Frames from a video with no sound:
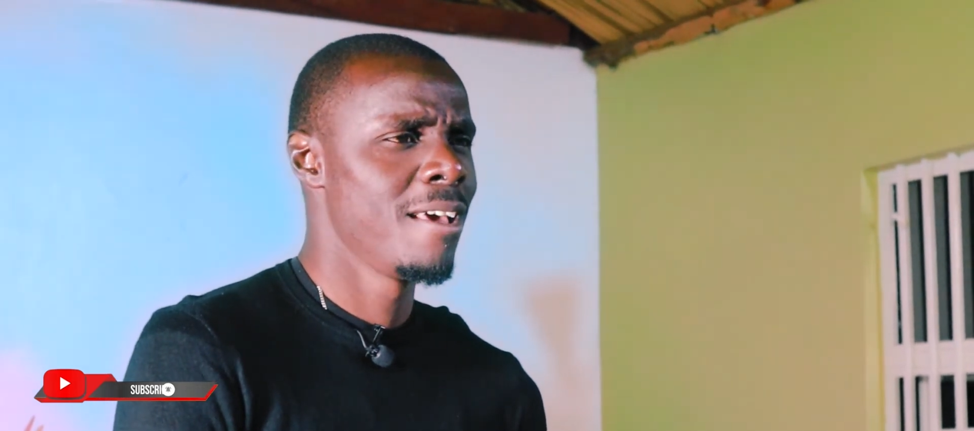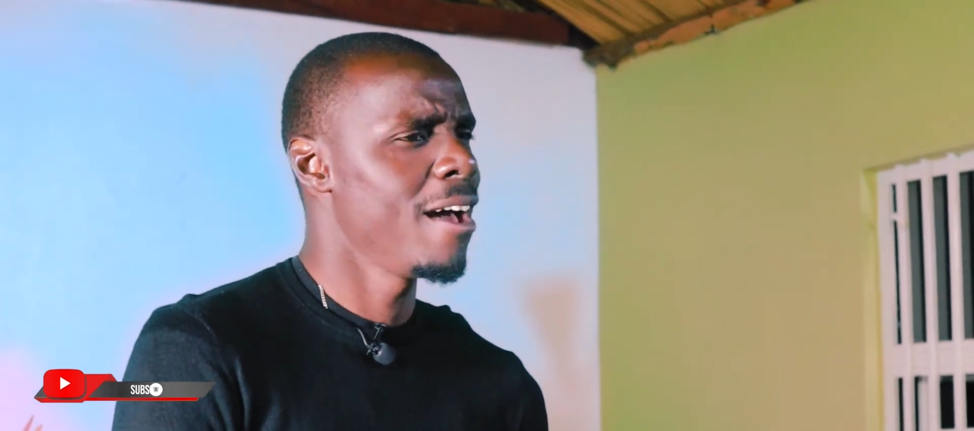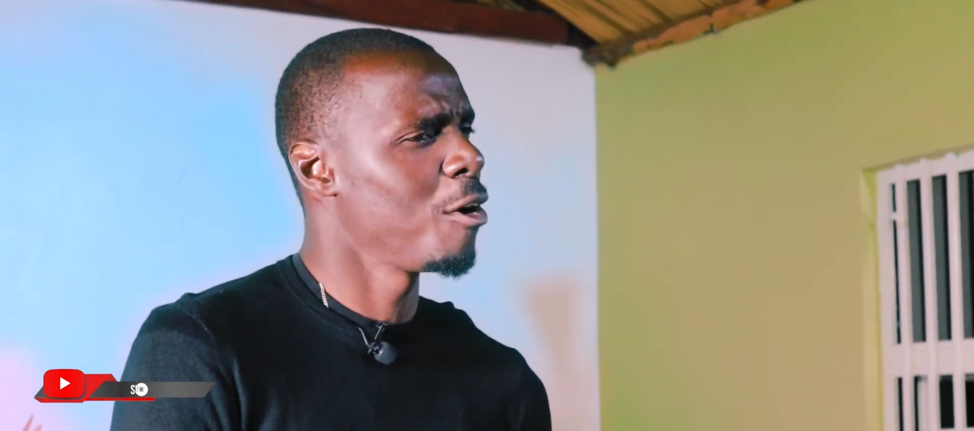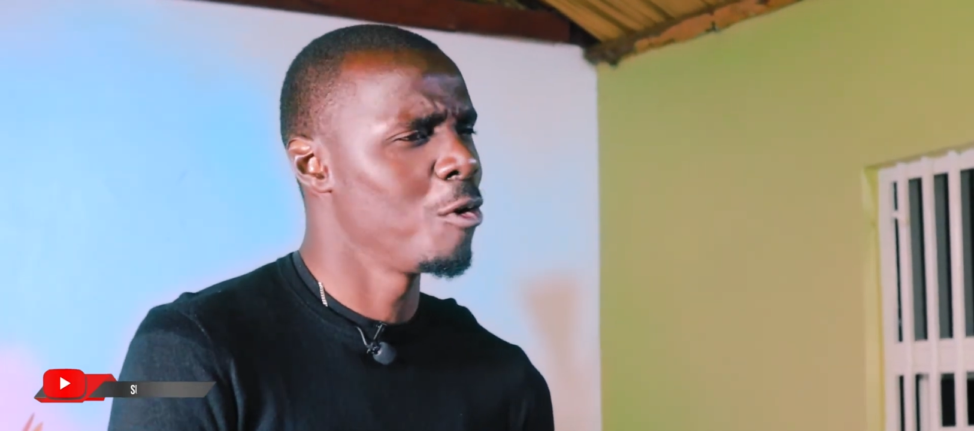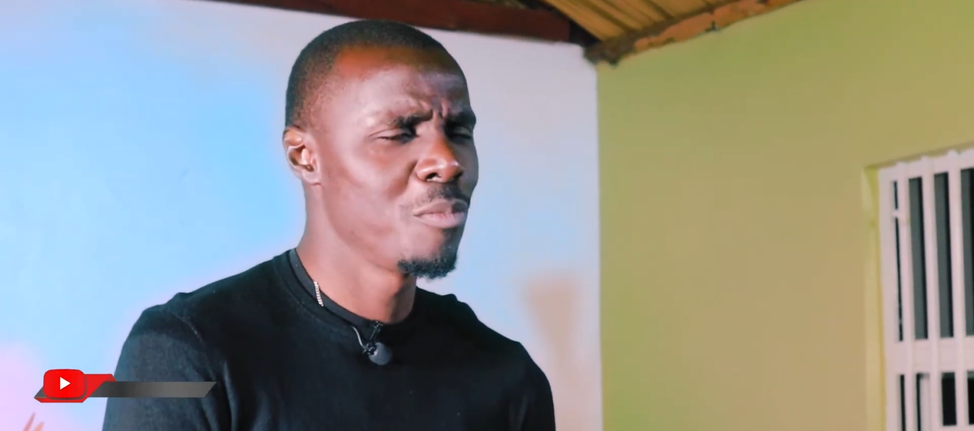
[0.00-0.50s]

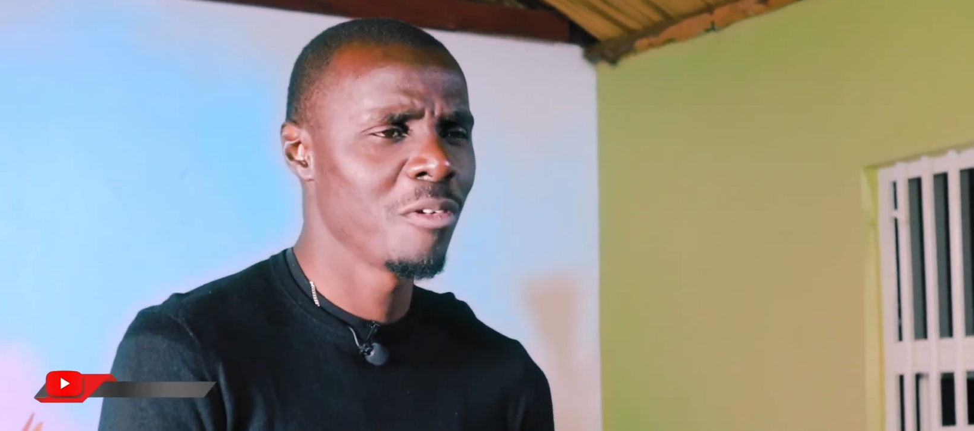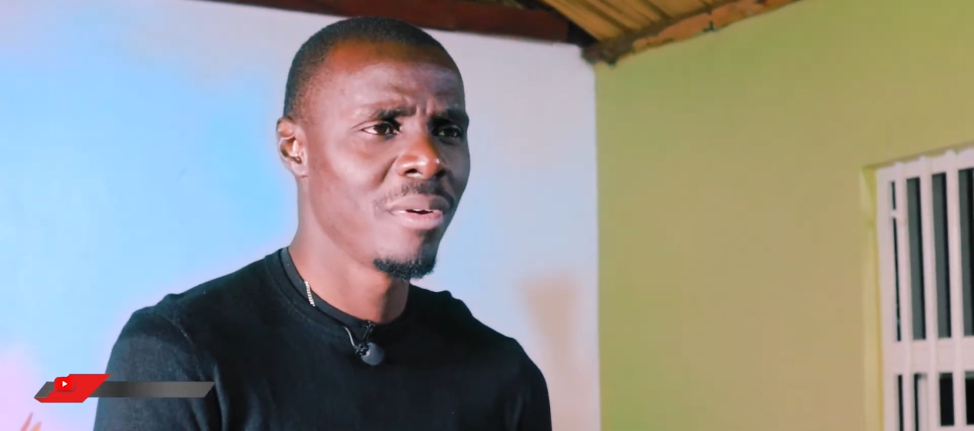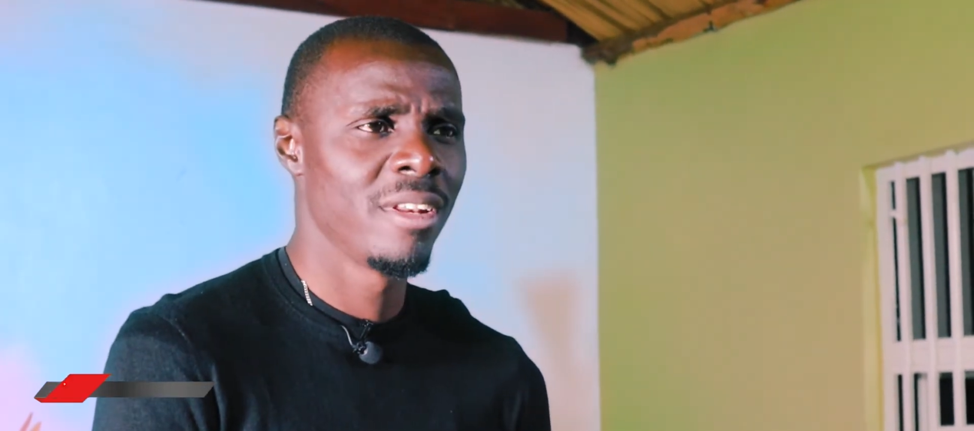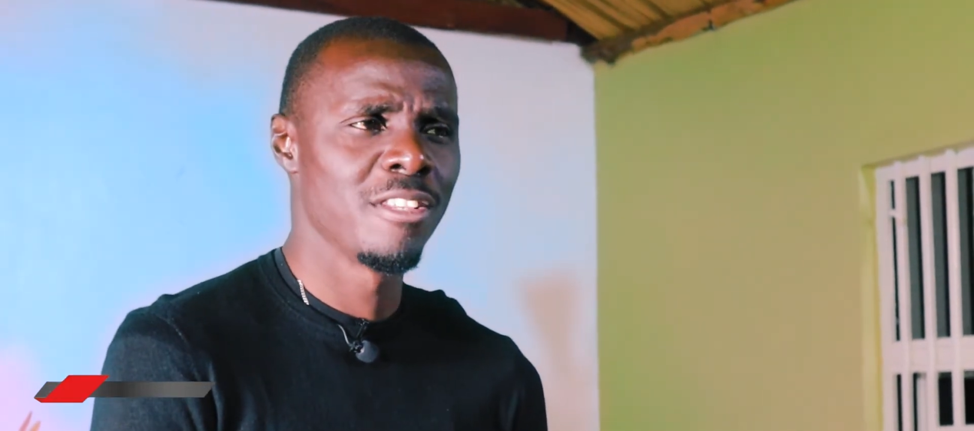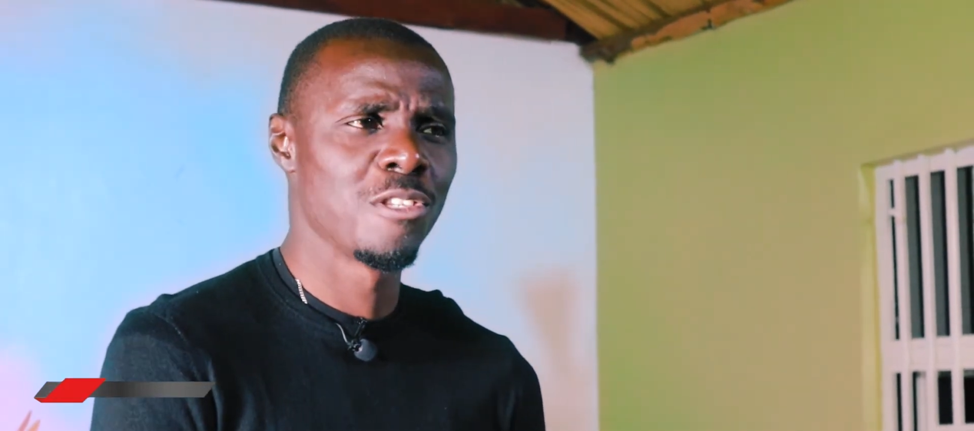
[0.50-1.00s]
I hope you've
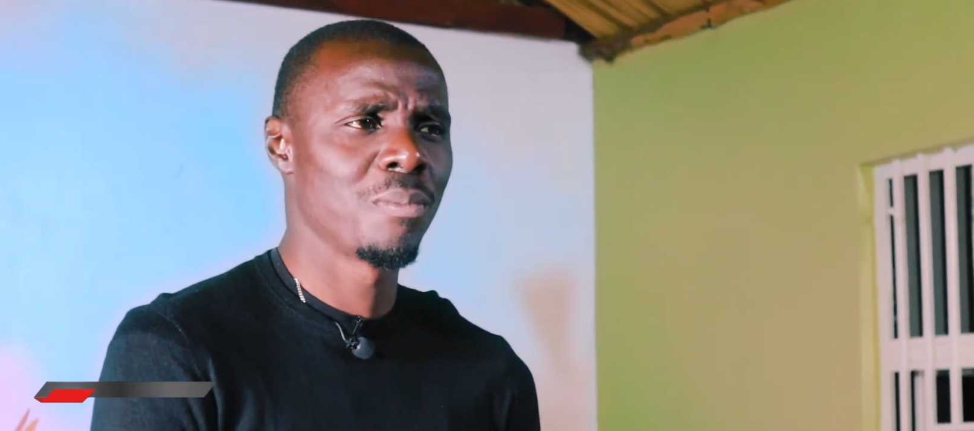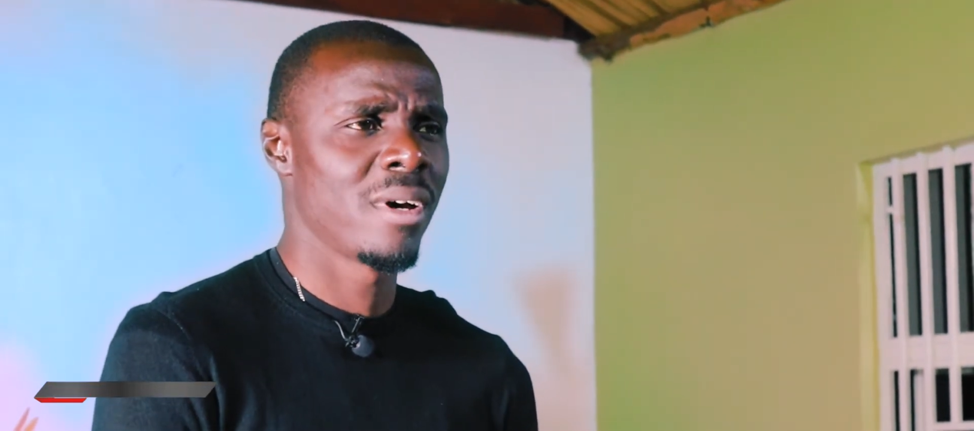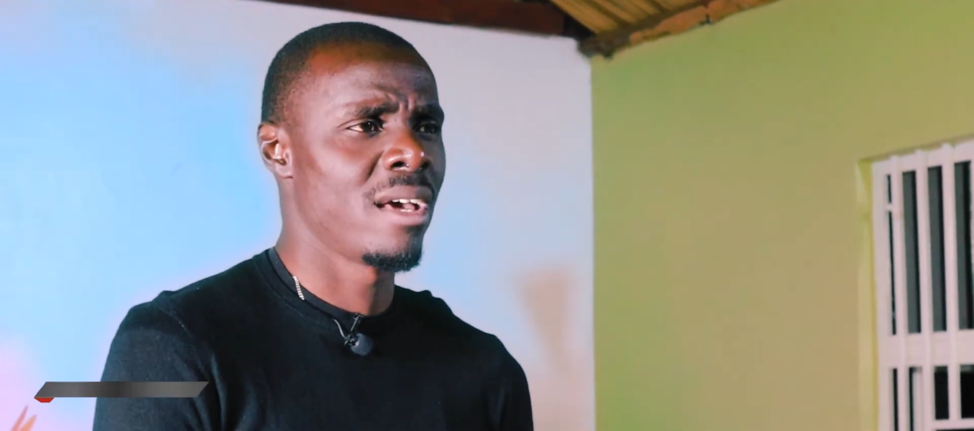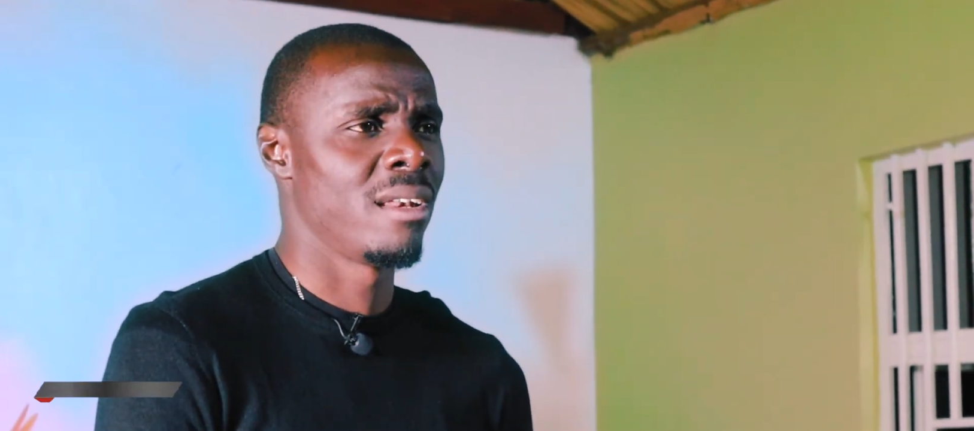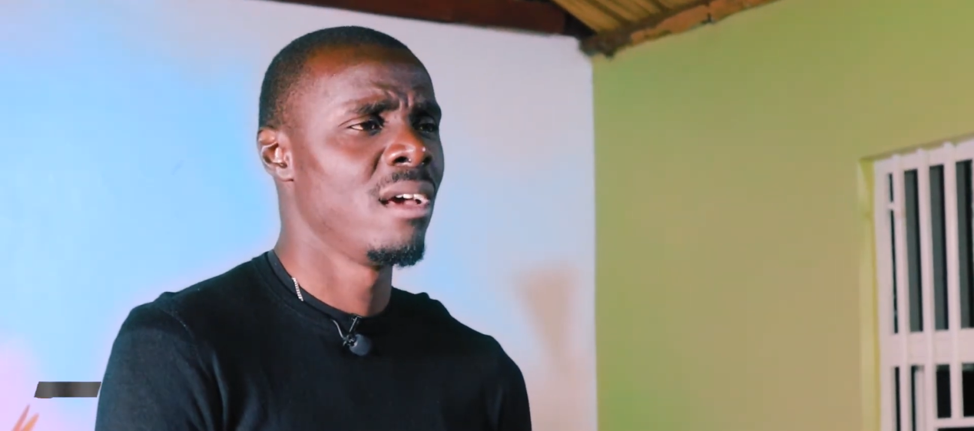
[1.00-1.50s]
been inspired,